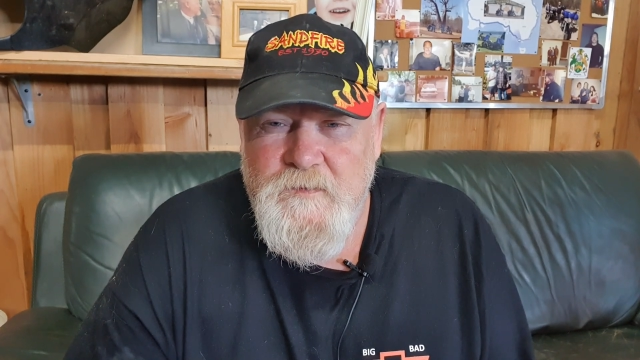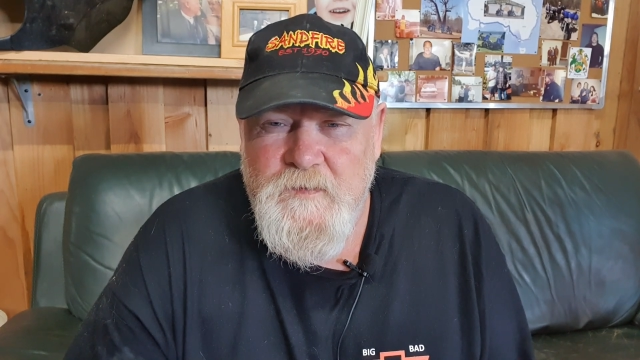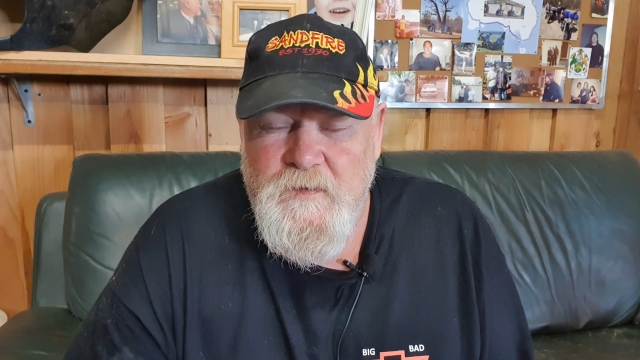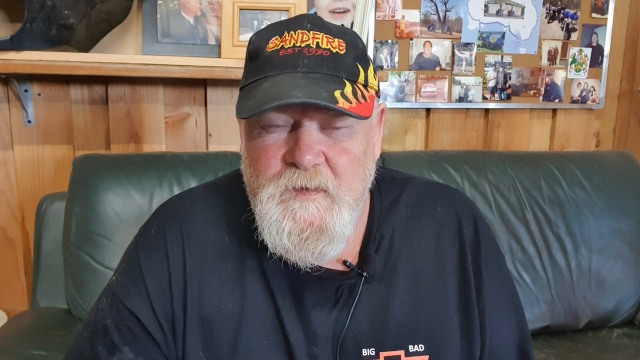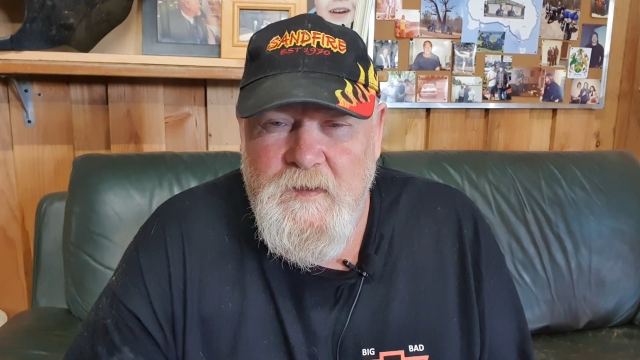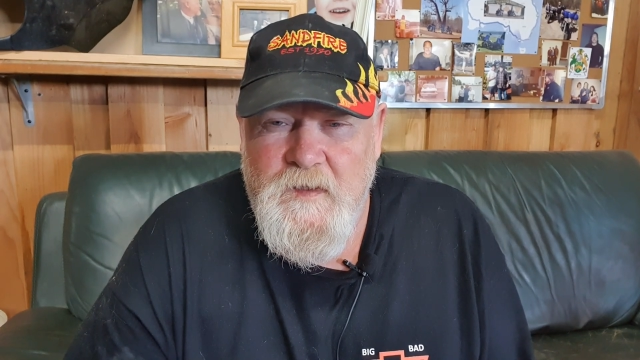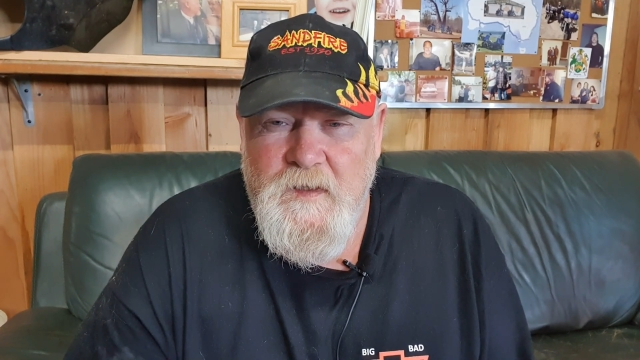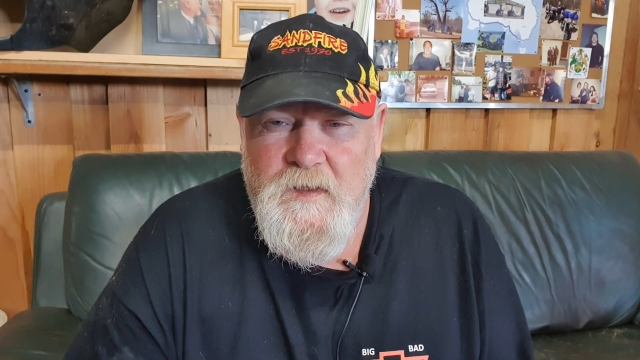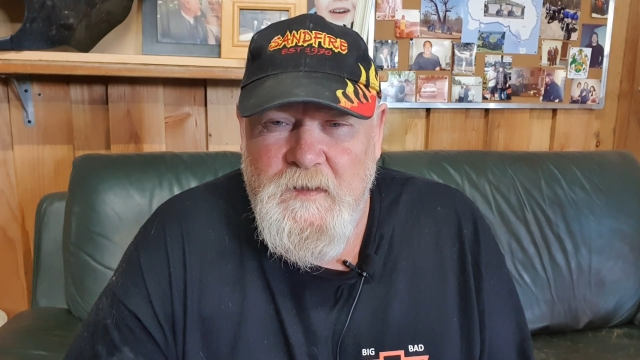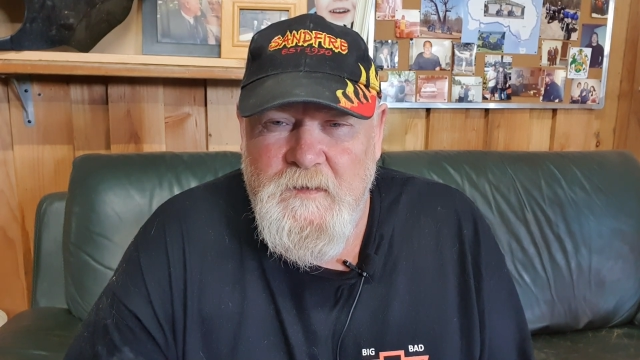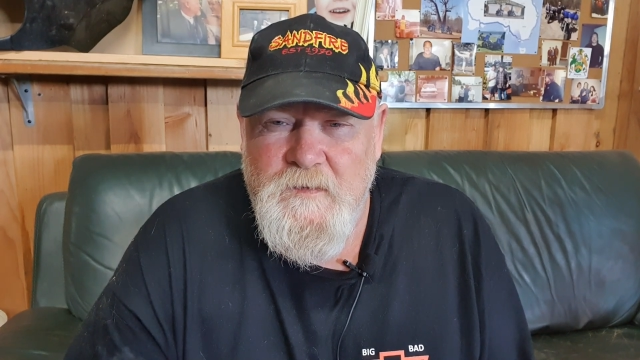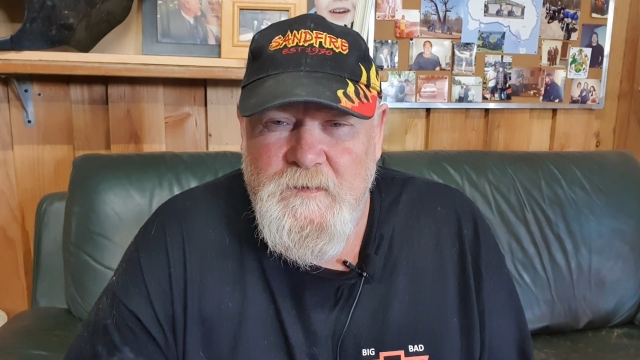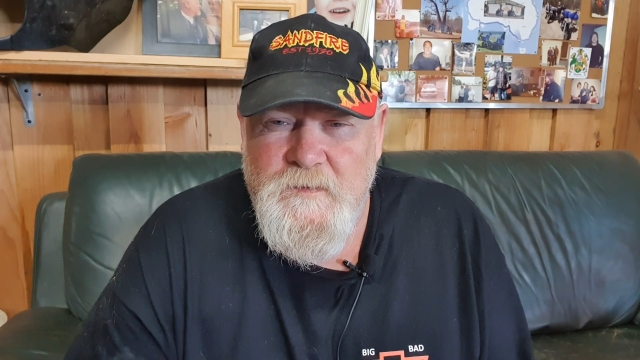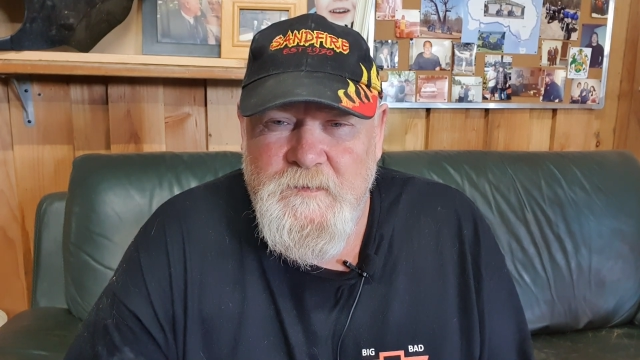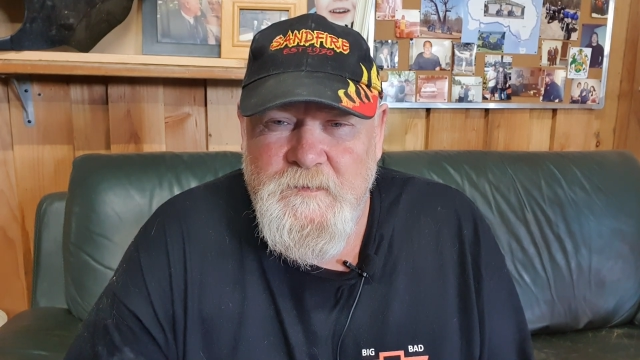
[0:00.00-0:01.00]
I
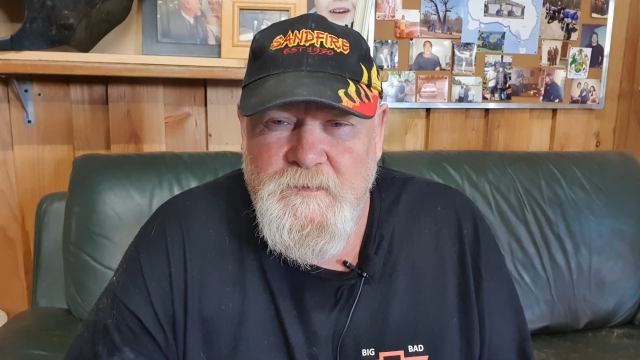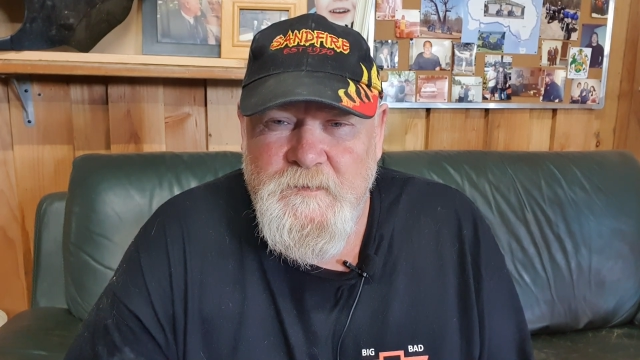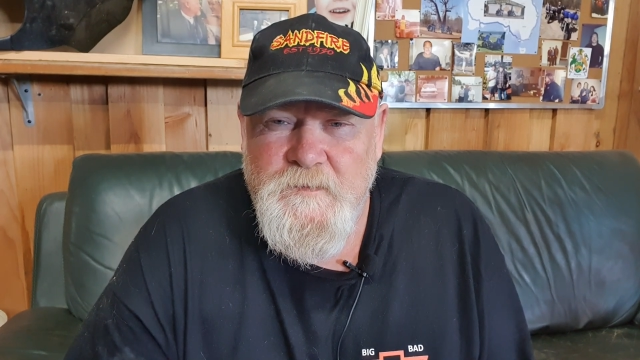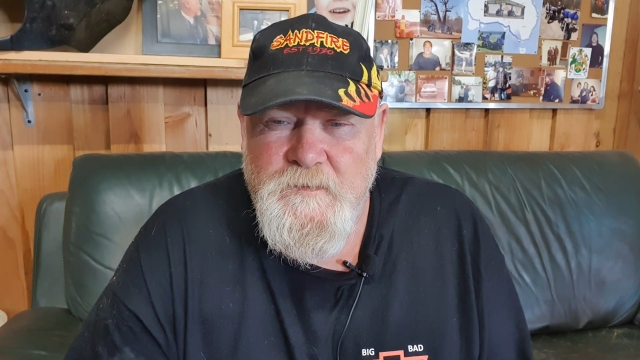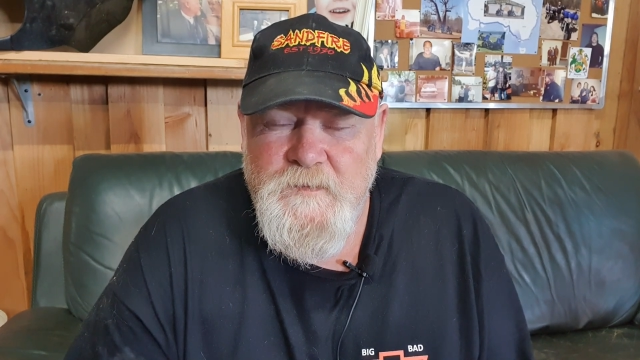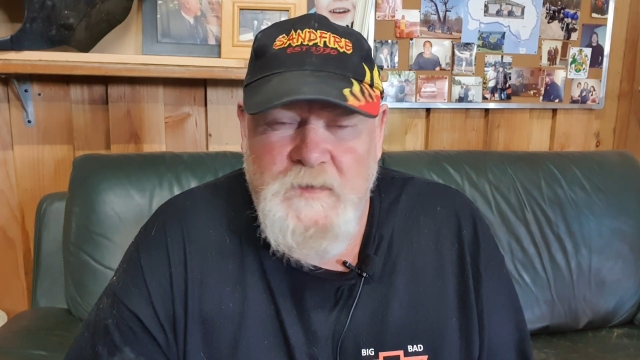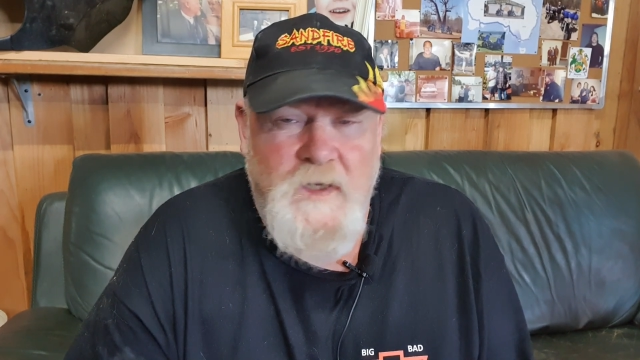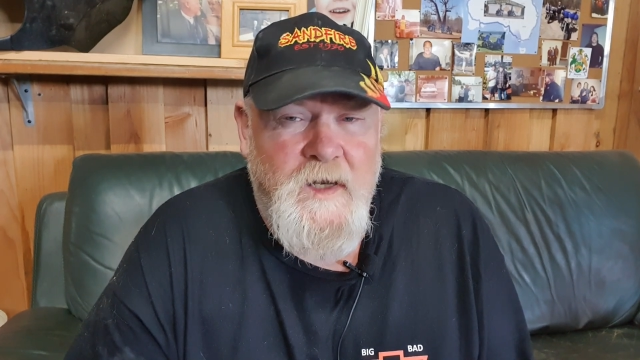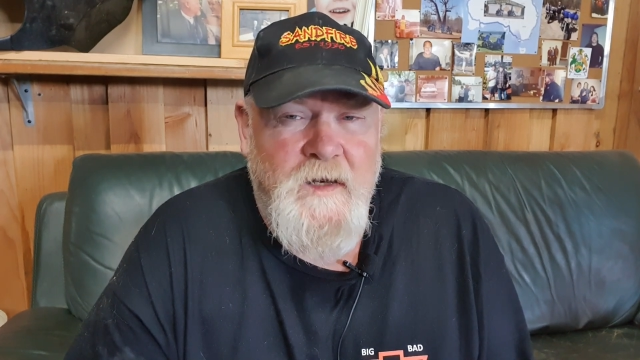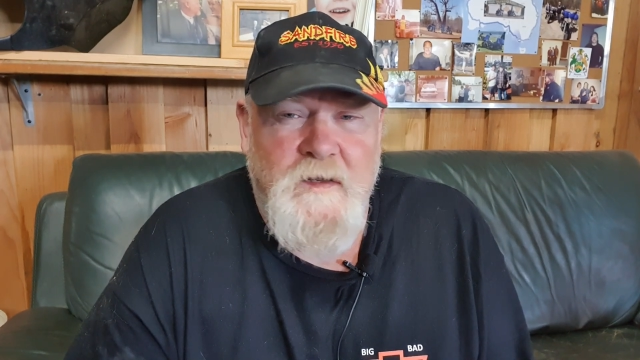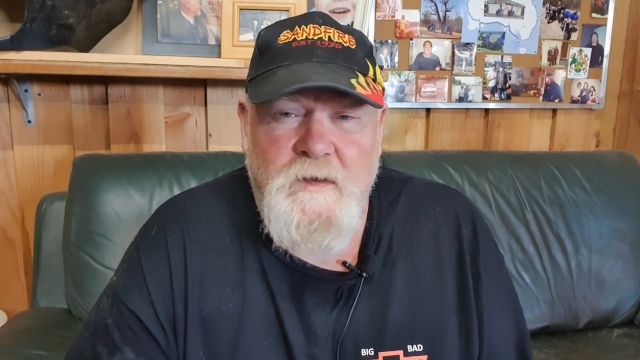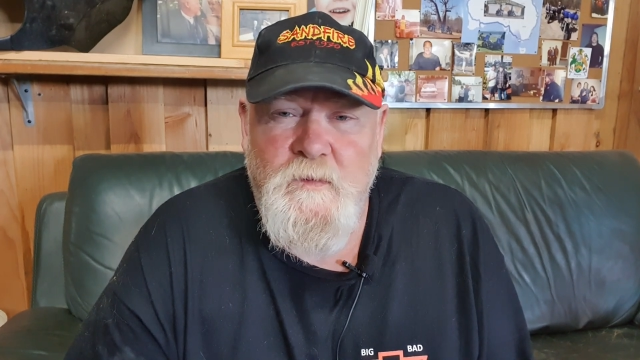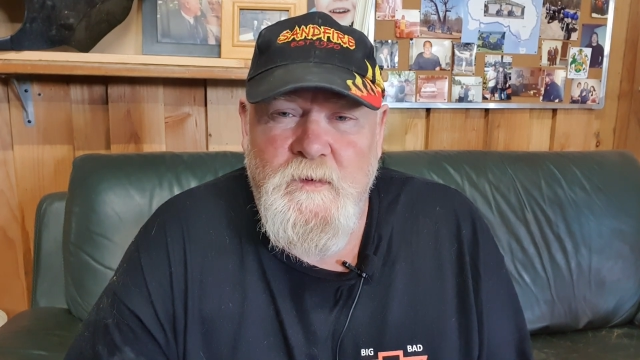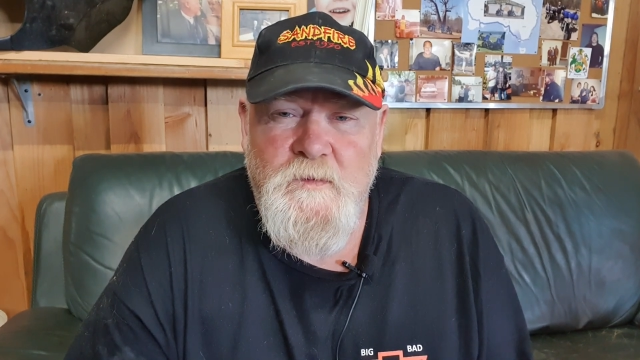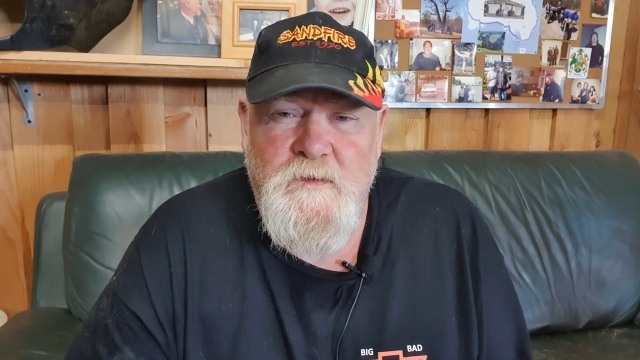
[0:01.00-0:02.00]
don't
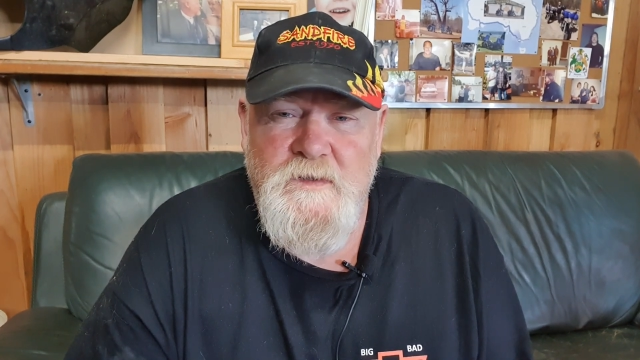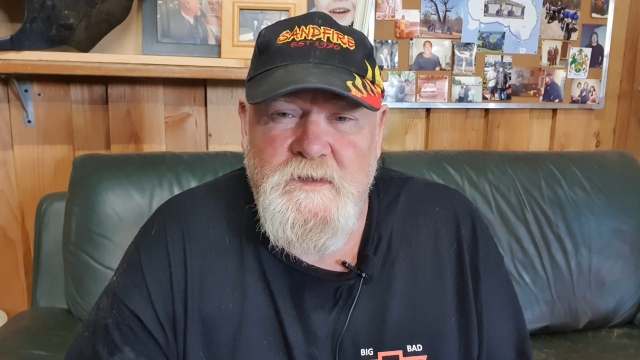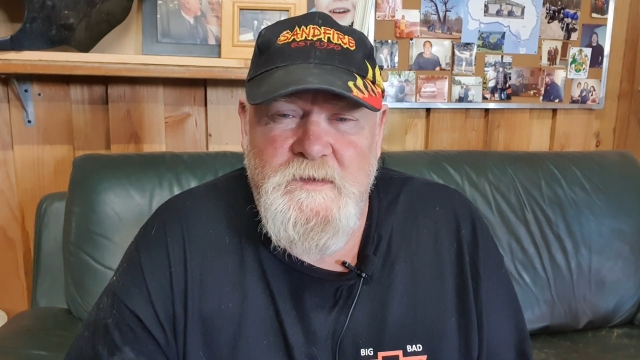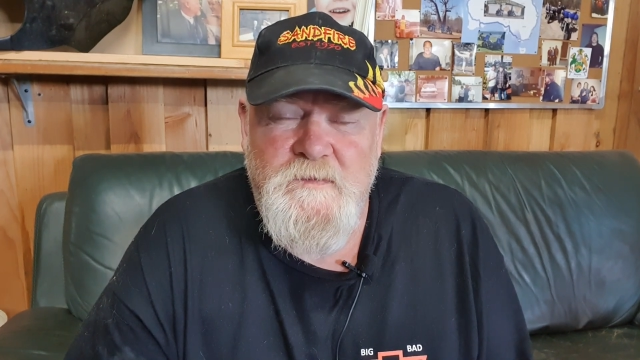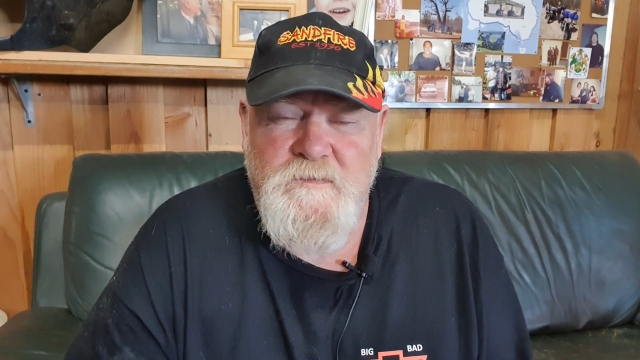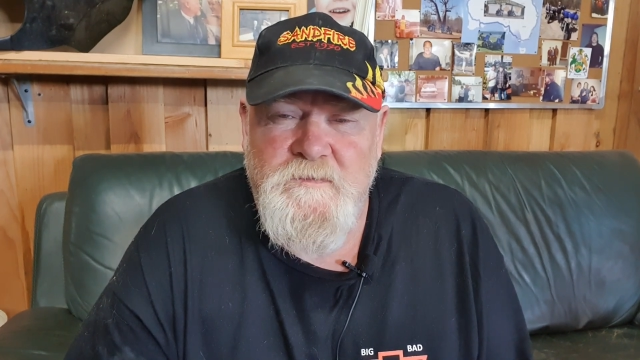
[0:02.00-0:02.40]
know, it was